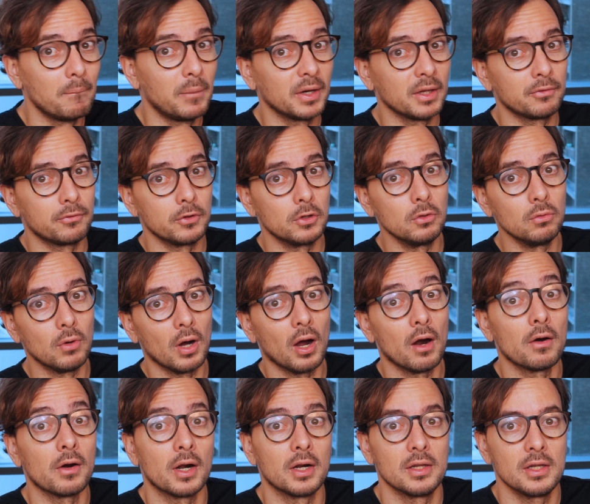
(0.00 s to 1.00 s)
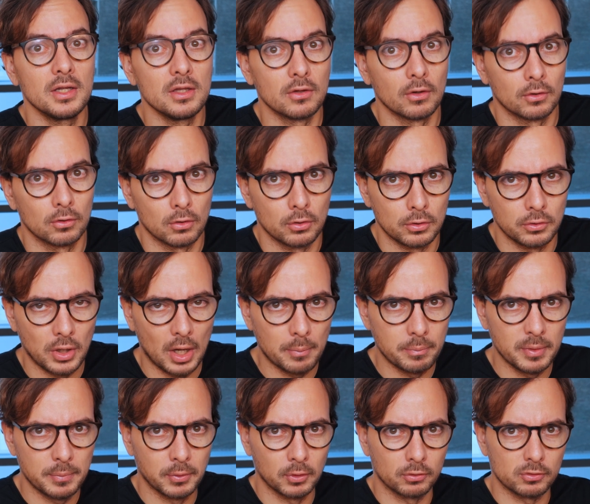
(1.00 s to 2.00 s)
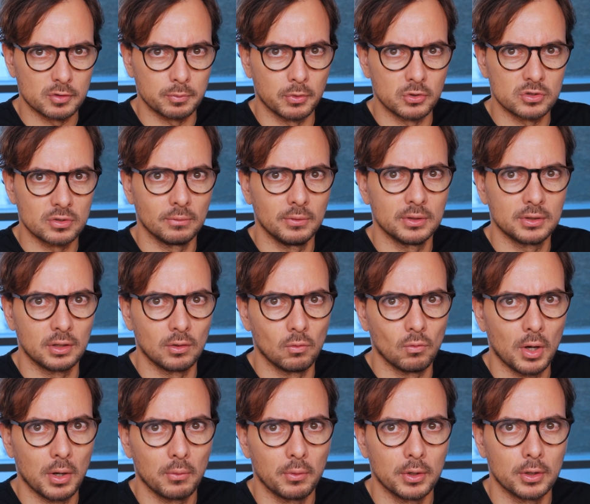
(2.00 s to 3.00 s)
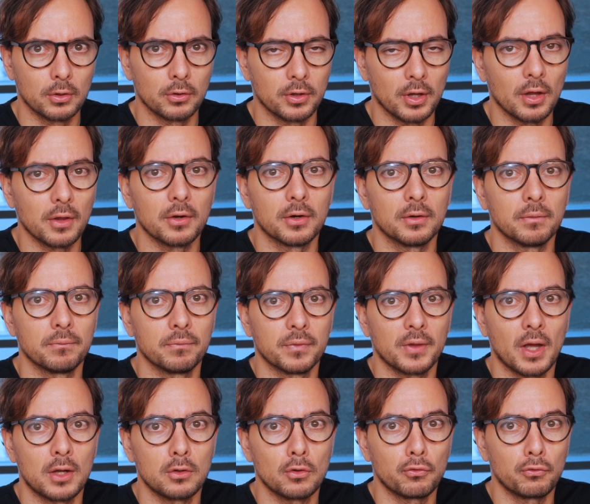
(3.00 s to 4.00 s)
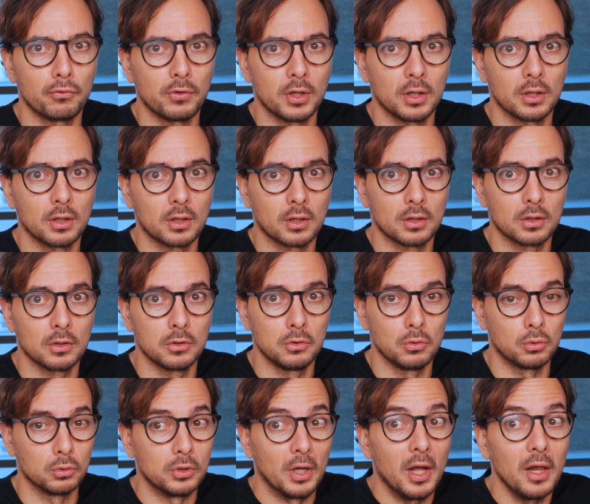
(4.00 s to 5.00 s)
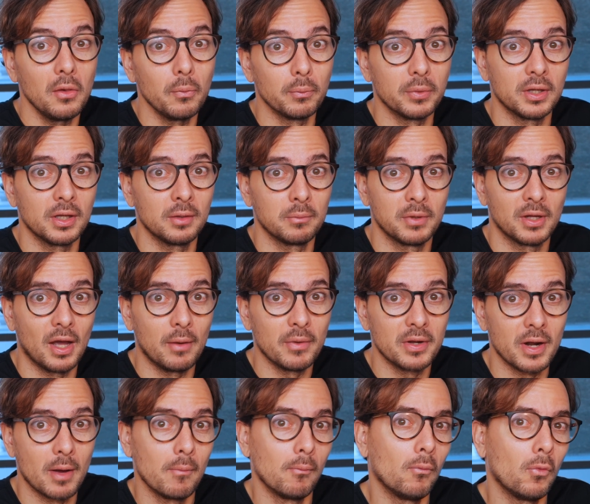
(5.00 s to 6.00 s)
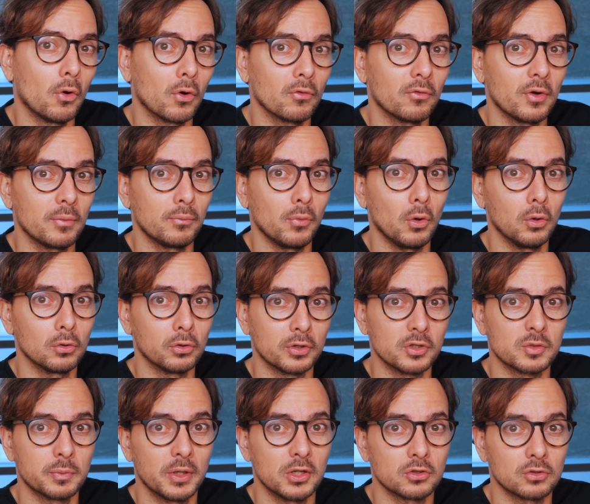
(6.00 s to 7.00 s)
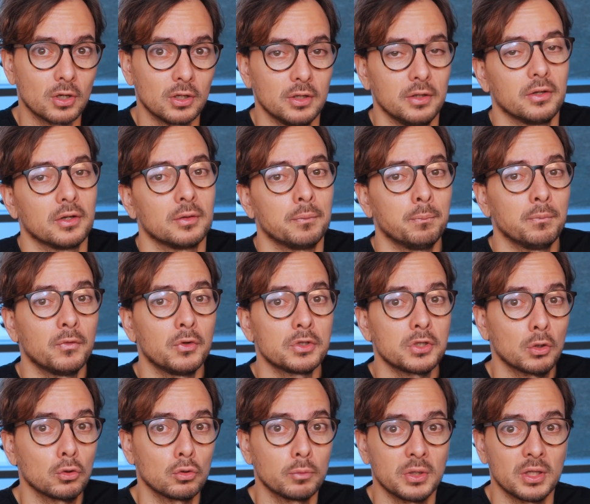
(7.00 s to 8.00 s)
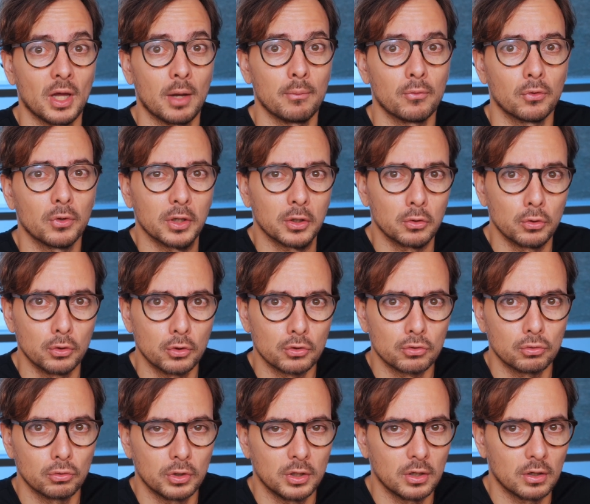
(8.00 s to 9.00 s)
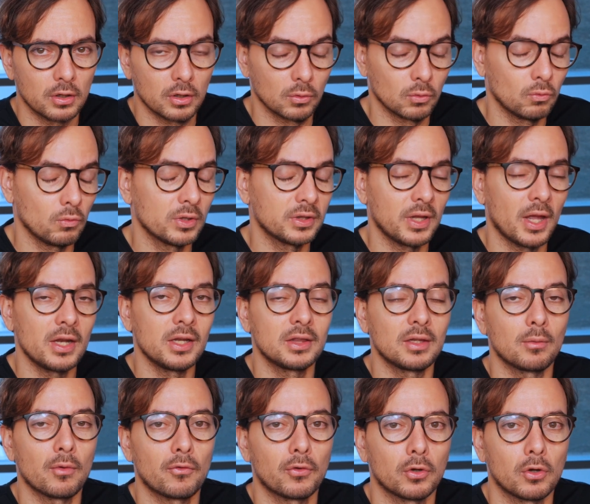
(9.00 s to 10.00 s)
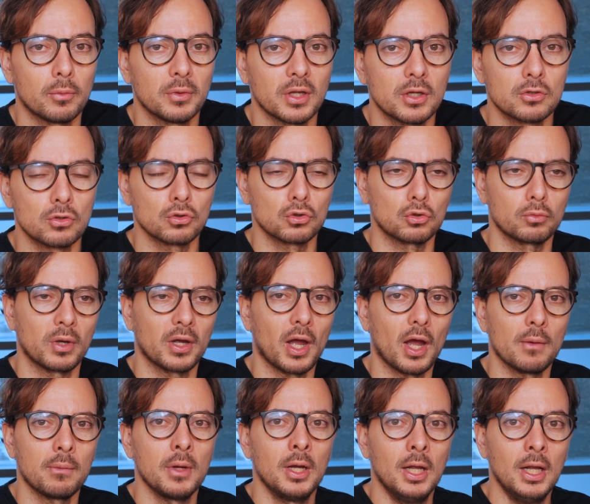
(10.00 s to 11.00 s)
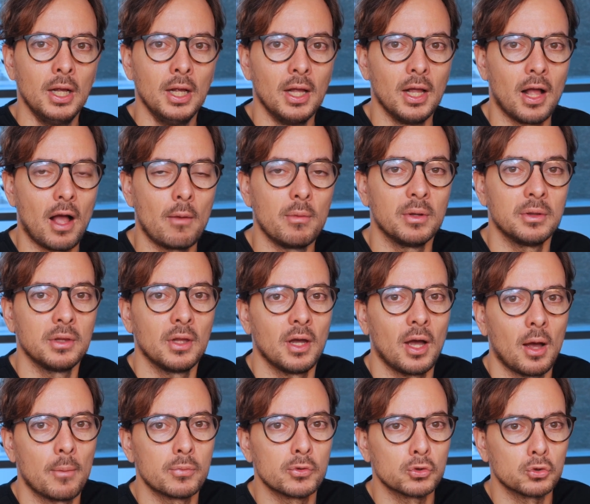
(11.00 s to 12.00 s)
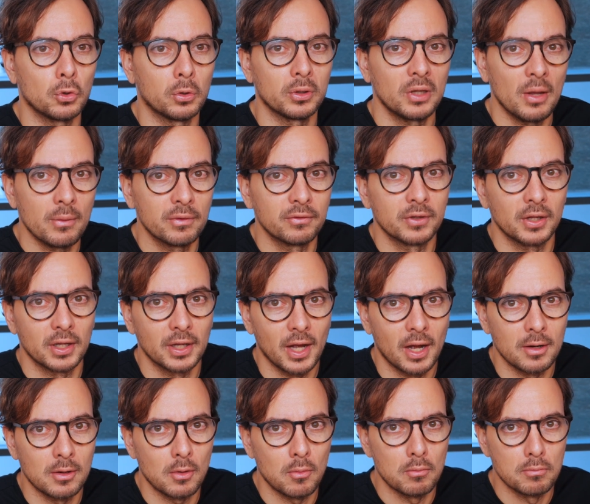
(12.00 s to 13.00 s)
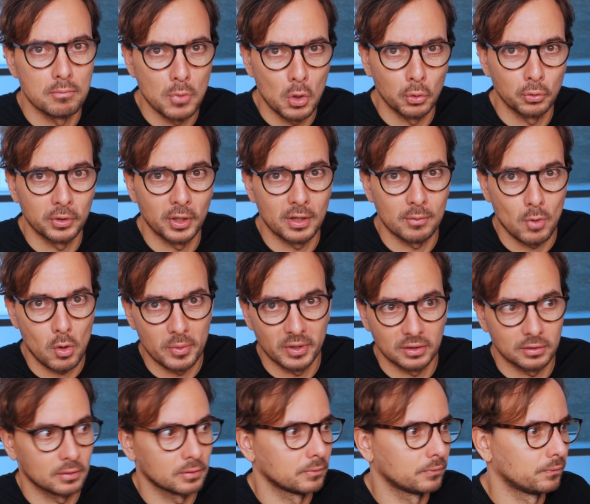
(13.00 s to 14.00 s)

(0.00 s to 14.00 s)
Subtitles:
But if you are a leader or you have people responsibility in one way or the other, and you think you could help me becoming a more of a bold or inspirational leader, reach out to me. I'm really curious to hear what any type of recommendations you might have. I'm in the absorb everything I can mode at the moment.